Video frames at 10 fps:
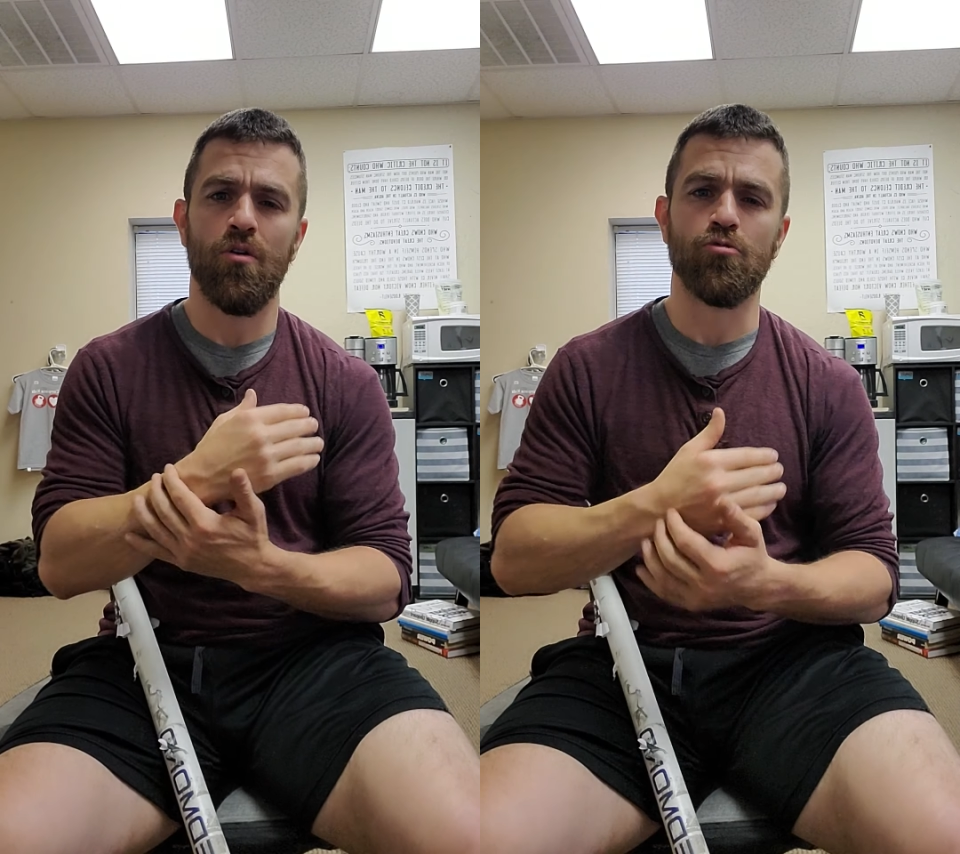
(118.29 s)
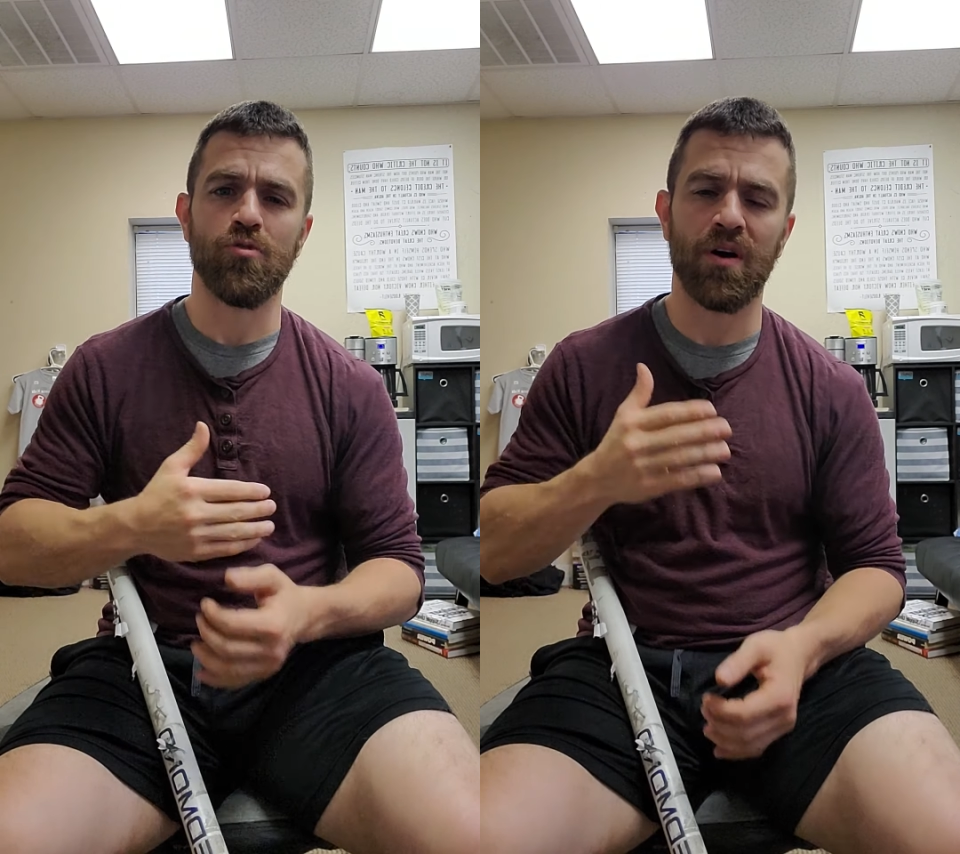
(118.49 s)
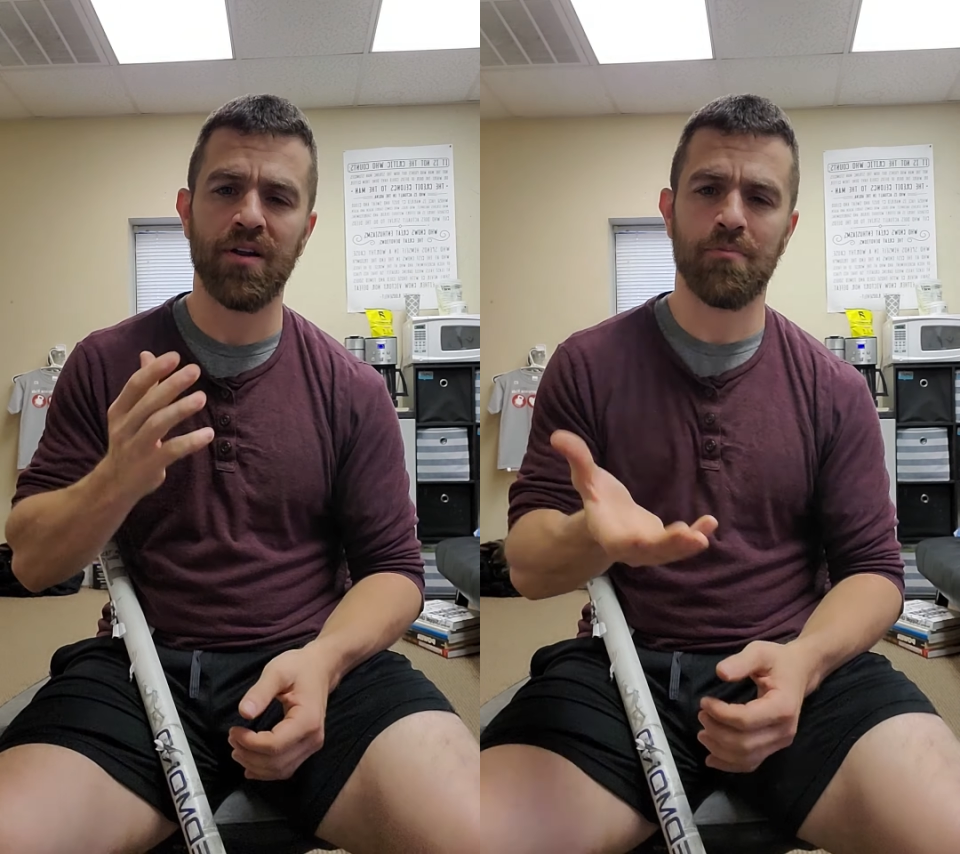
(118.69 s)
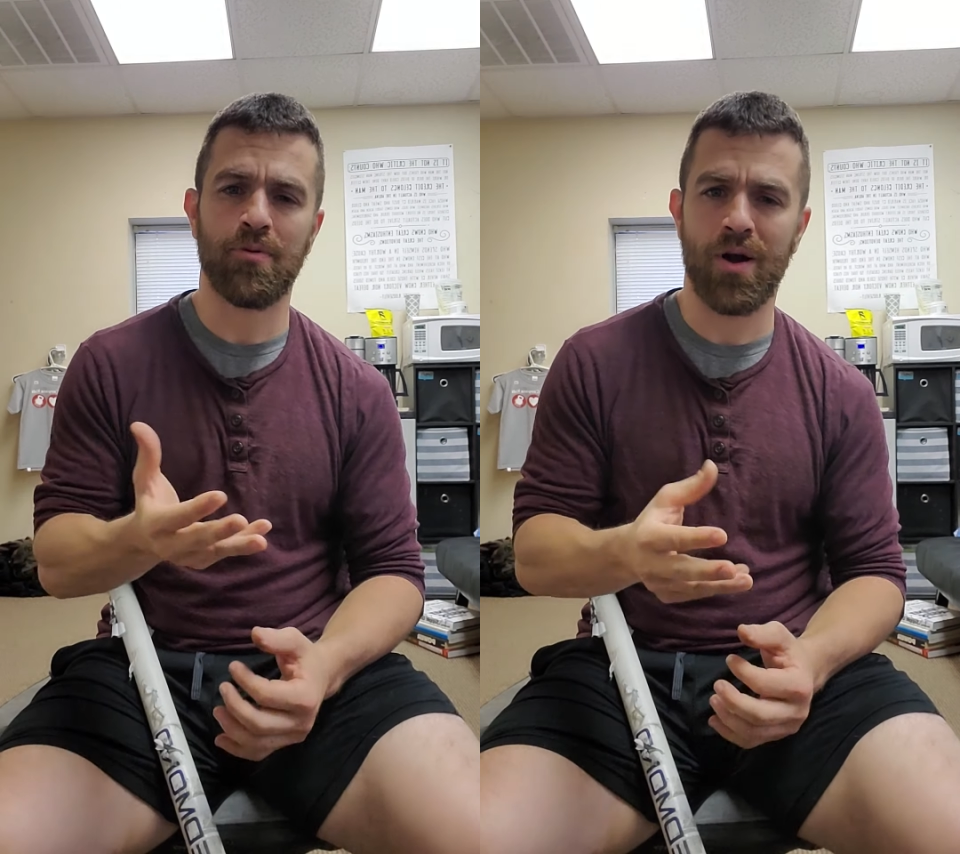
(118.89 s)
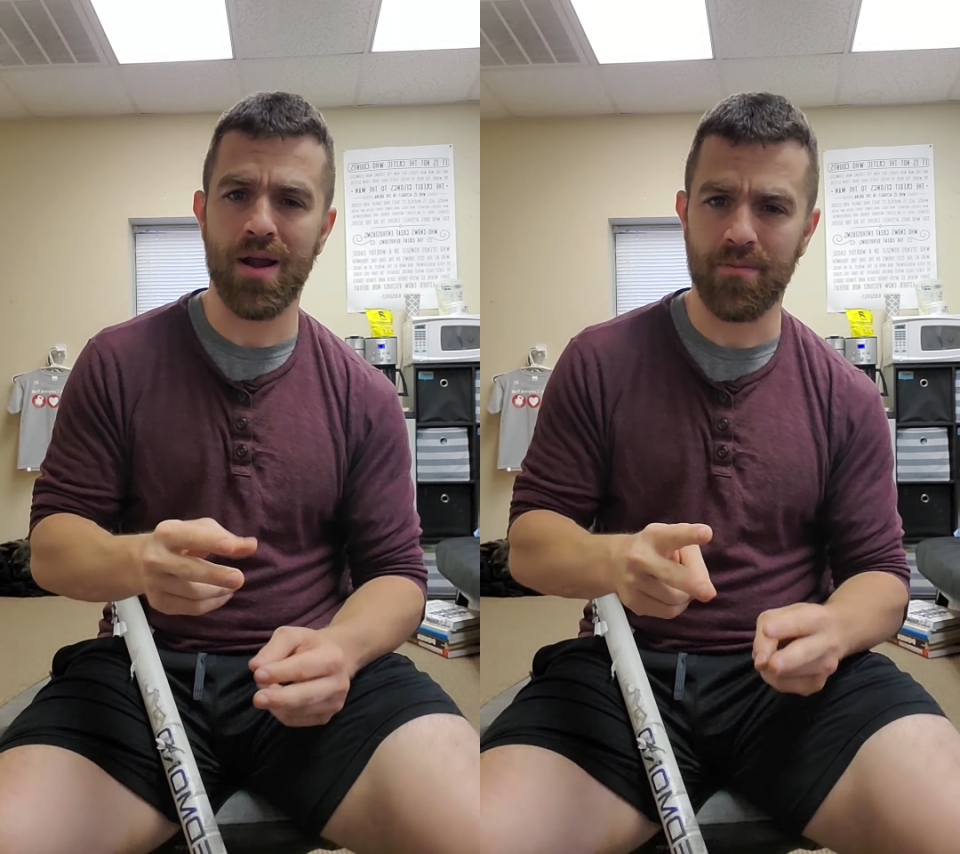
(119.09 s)
Run a
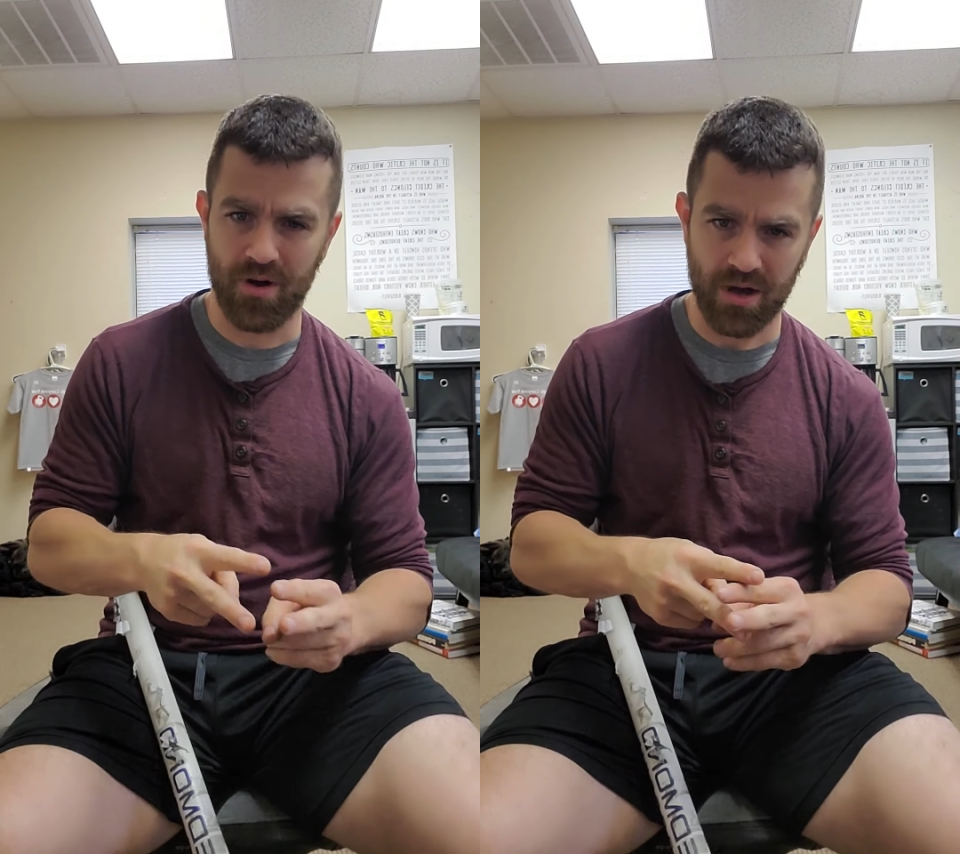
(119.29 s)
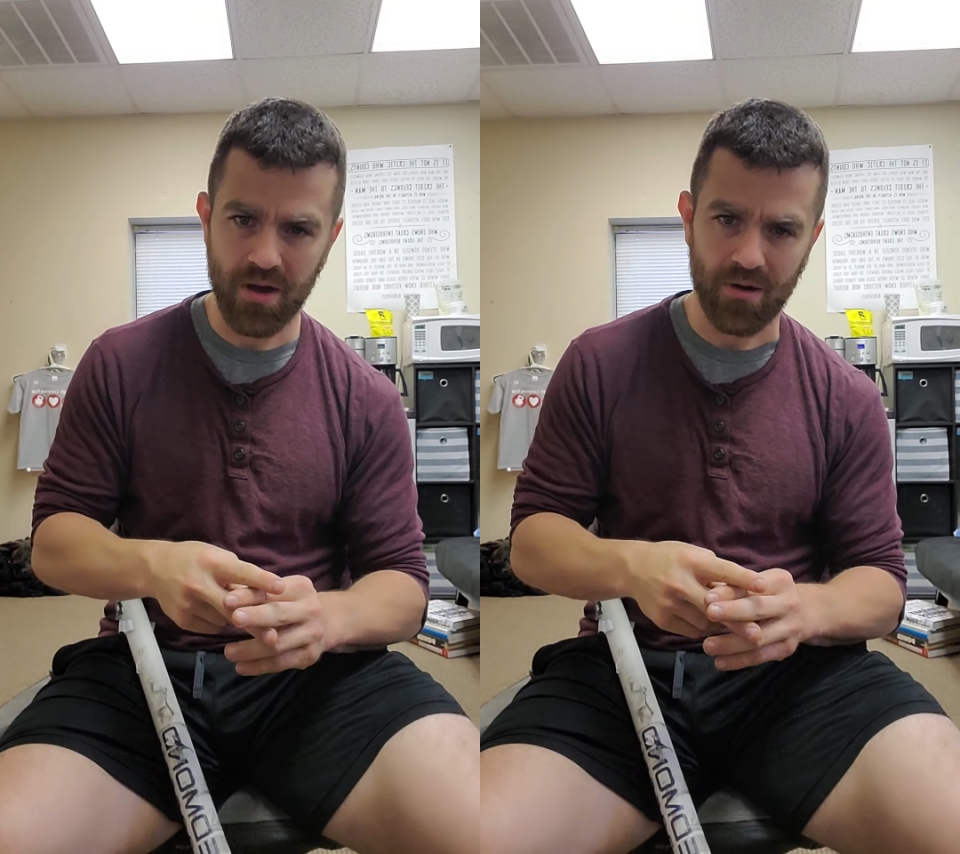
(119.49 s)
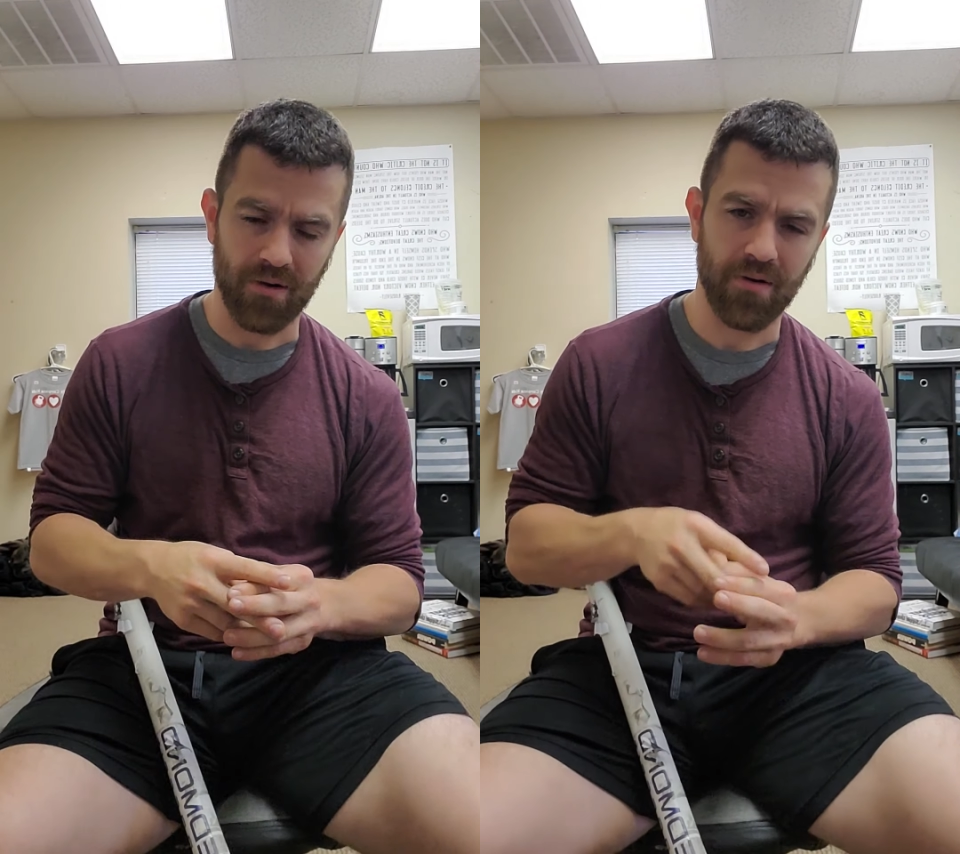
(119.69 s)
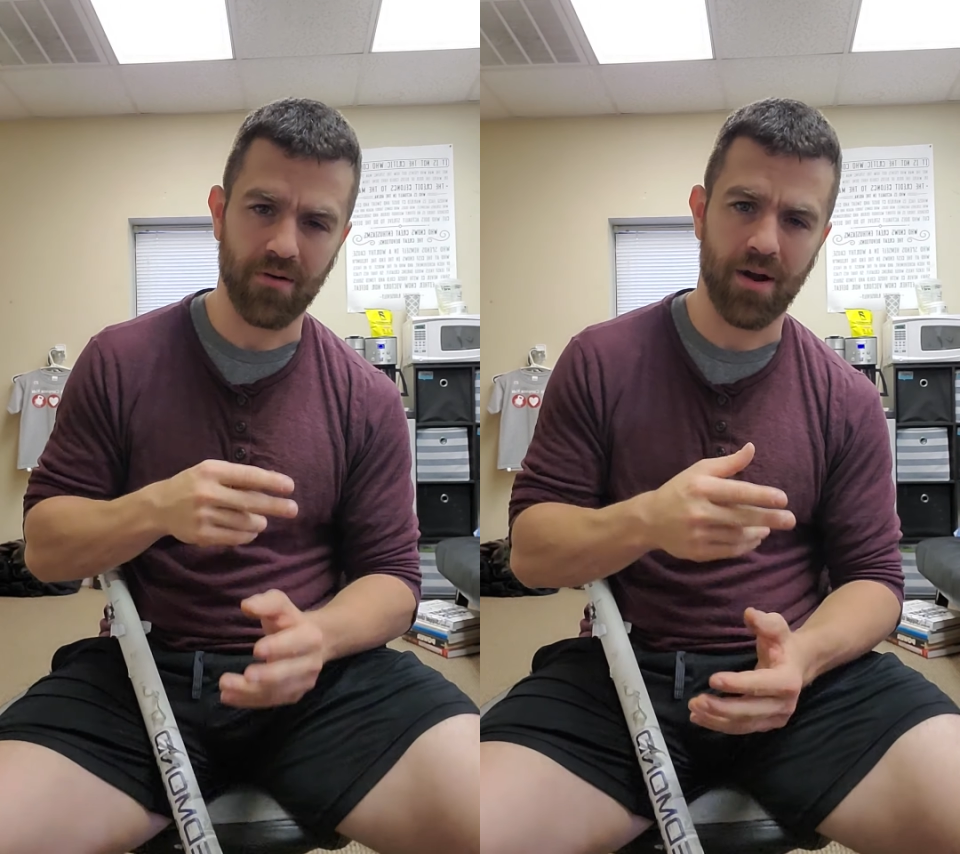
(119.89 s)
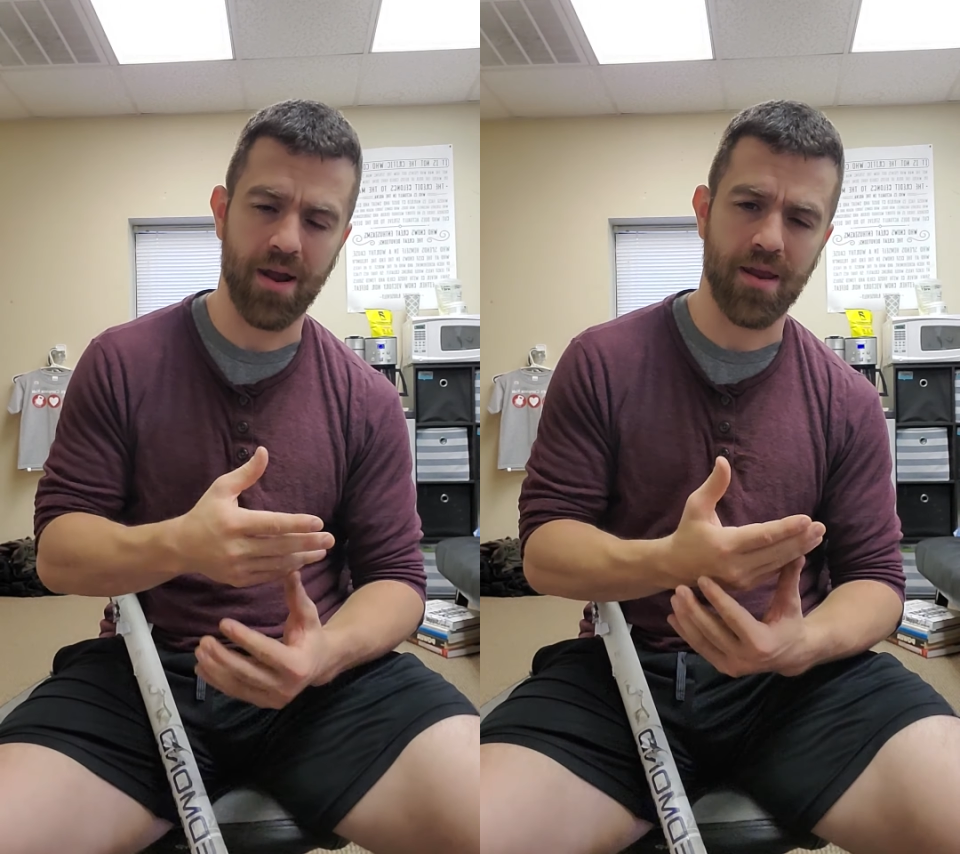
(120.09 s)
primer here, all
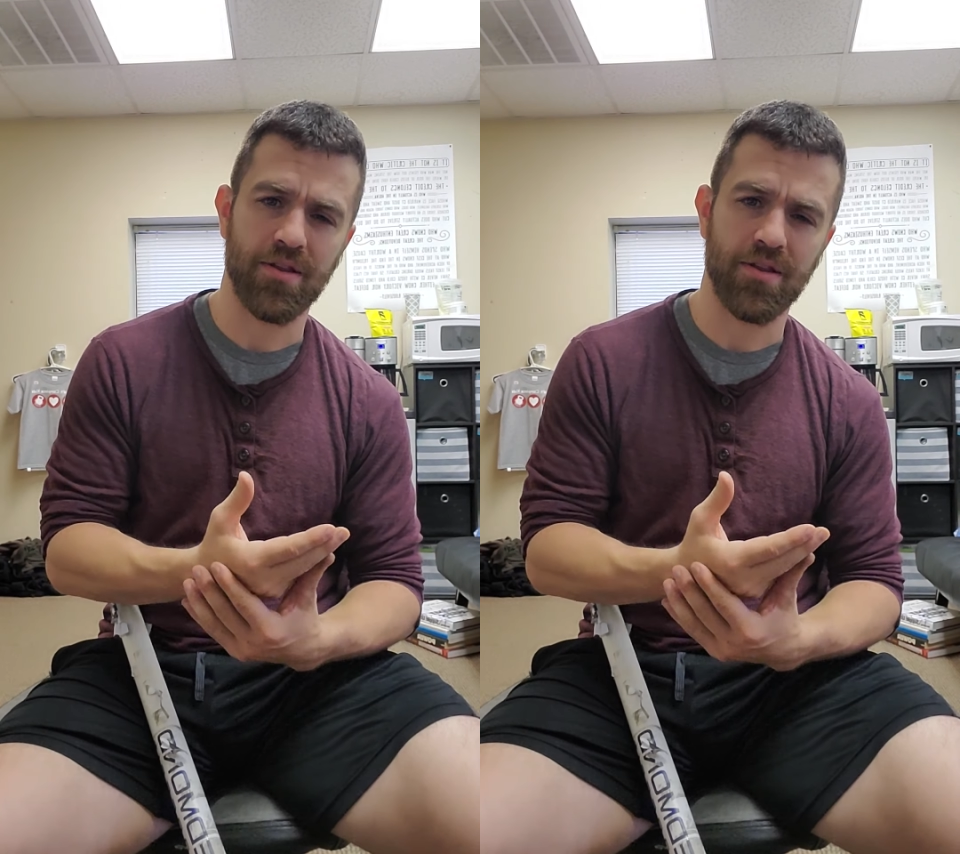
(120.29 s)
right?